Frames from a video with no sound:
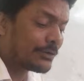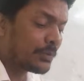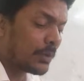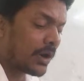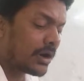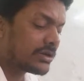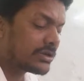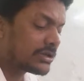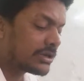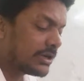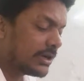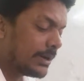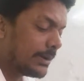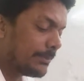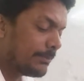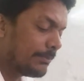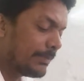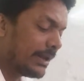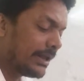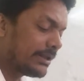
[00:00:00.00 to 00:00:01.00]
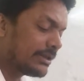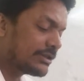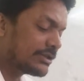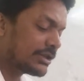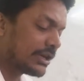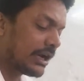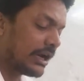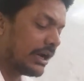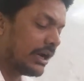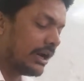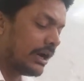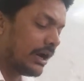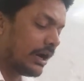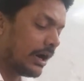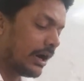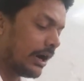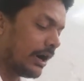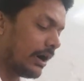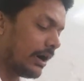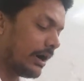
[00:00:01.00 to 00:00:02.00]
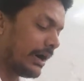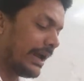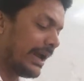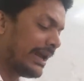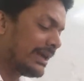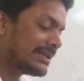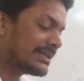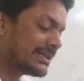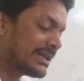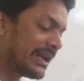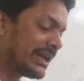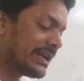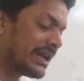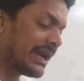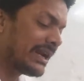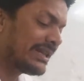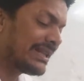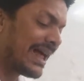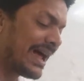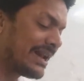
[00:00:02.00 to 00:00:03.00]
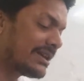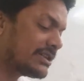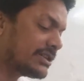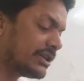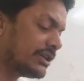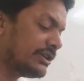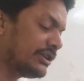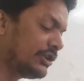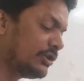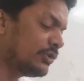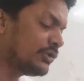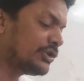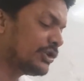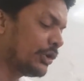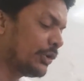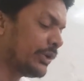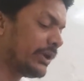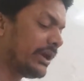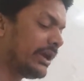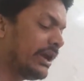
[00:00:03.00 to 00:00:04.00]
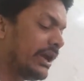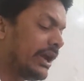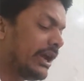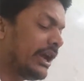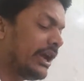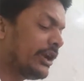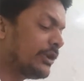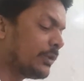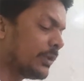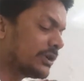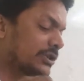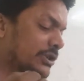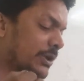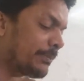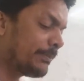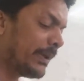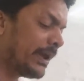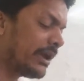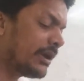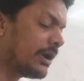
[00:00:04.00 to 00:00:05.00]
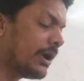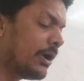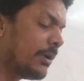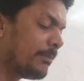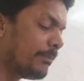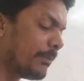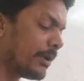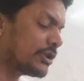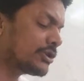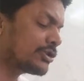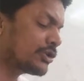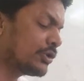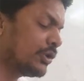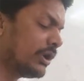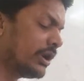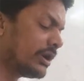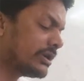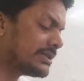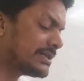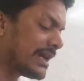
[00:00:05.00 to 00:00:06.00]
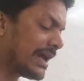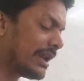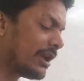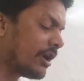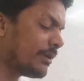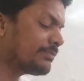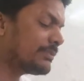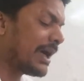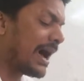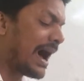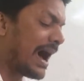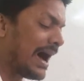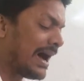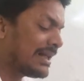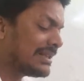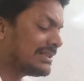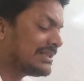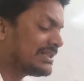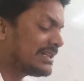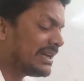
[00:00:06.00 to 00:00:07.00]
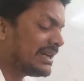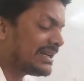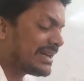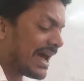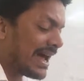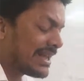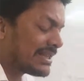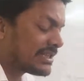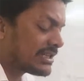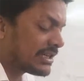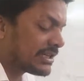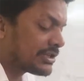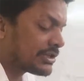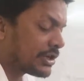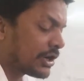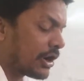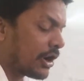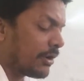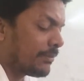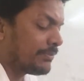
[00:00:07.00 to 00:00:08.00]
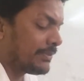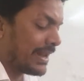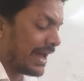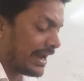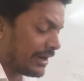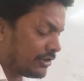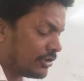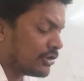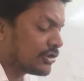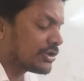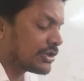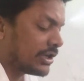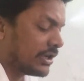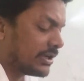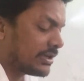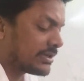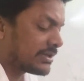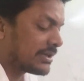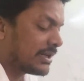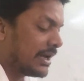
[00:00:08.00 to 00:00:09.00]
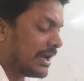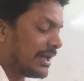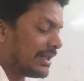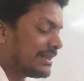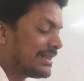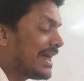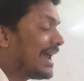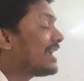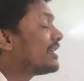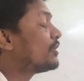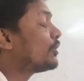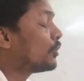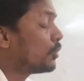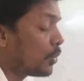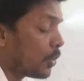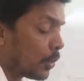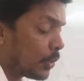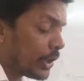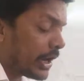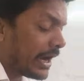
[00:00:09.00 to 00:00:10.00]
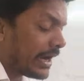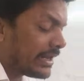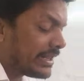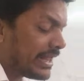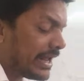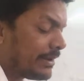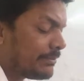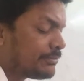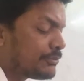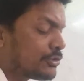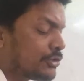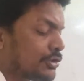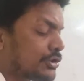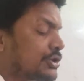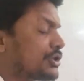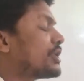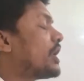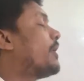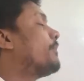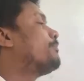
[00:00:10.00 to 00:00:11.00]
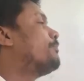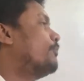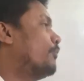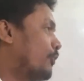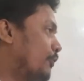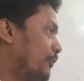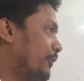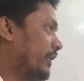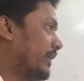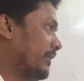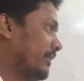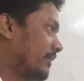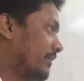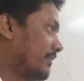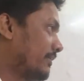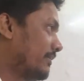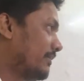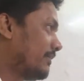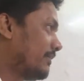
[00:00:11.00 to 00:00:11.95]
what? Means A stated that new theory, it was the big muscular tail of the ancient ancestor of dinosaurs that goaded them to stop moving.